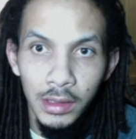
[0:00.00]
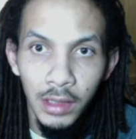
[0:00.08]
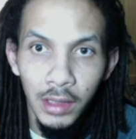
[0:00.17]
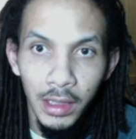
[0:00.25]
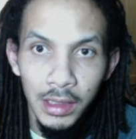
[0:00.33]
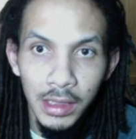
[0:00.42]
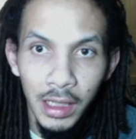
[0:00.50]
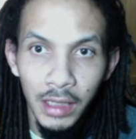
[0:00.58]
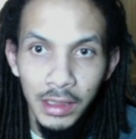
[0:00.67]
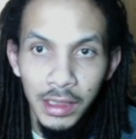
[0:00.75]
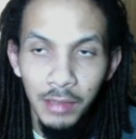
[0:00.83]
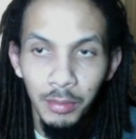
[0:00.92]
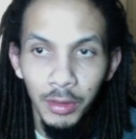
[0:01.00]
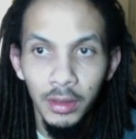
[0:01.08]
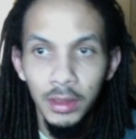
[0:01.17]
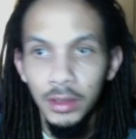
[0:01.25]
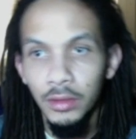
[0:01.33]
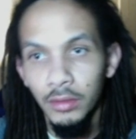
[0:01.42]
Like I said, I typically
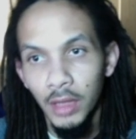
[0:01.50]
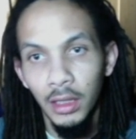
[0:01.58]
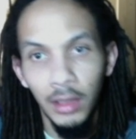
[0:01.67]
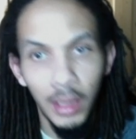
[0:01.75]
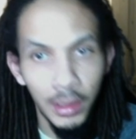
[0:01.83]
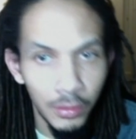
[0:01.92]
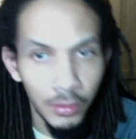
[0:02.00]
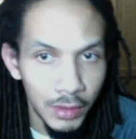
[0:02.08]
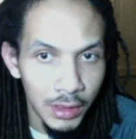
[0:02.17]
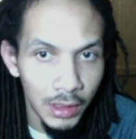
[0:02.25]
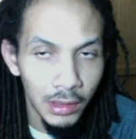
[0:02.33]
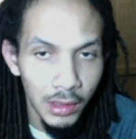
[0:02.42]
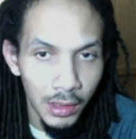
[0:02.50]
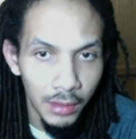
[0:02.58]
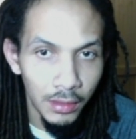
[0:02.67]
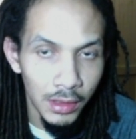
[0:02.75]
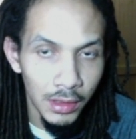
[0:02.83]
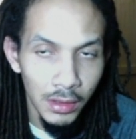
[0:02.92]
do not like doing stocks like
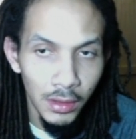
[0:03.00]
this